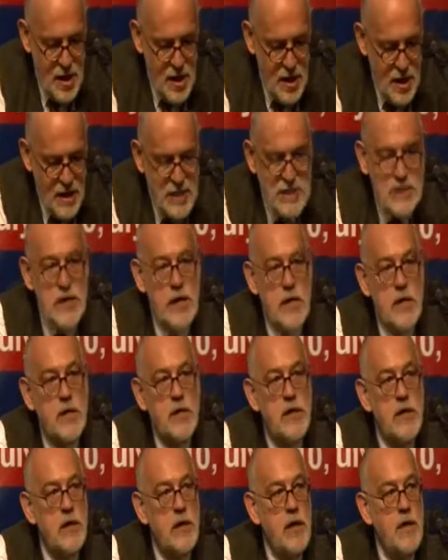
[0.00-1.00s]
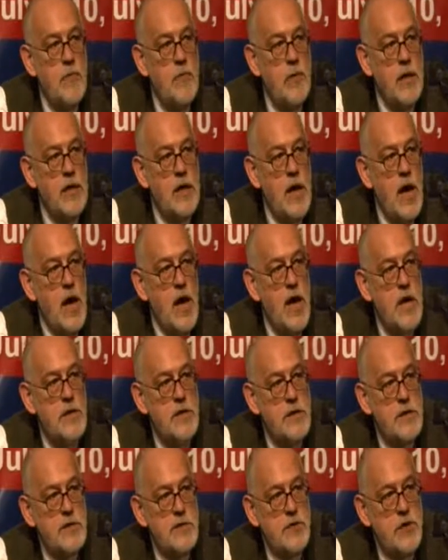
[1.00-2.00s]
And I think we
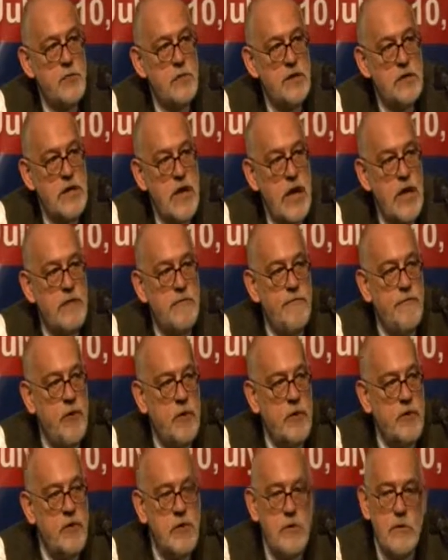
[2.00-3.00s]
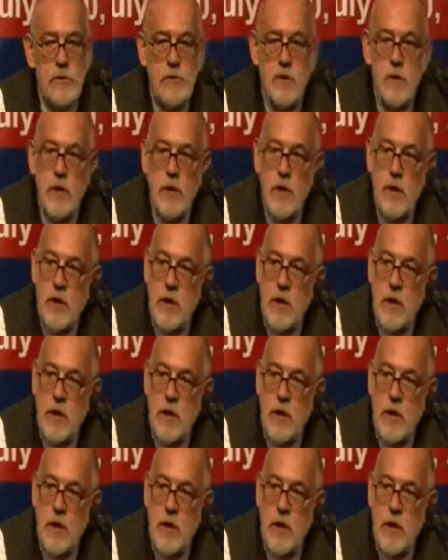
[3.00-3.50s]
can't, the German can't follow you.